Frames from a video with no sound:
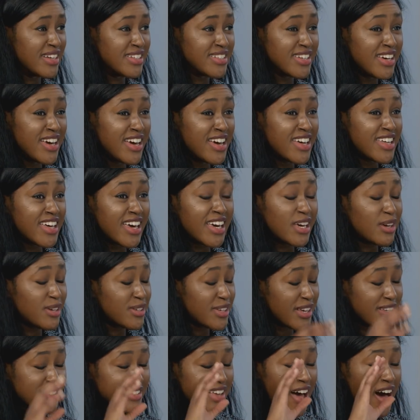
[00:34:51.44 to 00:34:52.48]
And
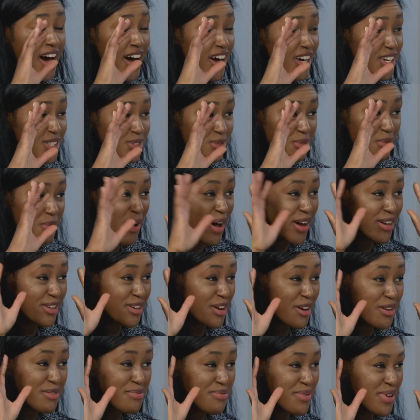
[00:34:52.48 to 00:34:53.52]
his eyes were wide
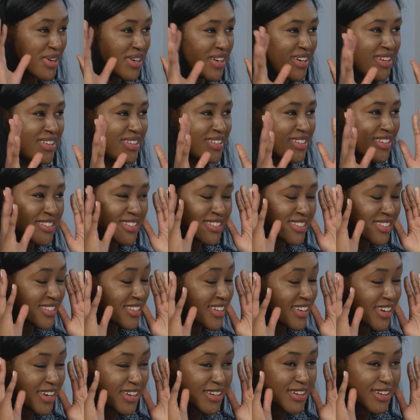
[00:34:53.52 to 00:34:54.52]
open. He just